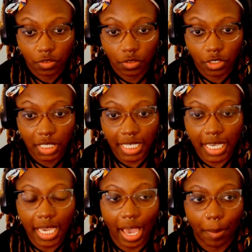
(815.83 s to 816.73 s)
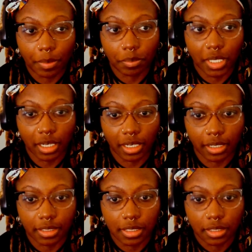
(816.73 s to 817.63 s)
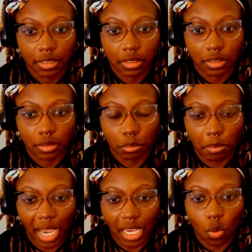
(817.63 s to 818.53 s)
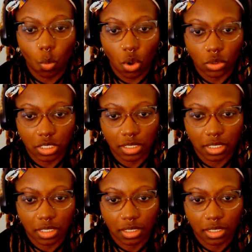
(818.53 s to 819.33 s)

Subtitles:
the leak happened because Mike Waltz's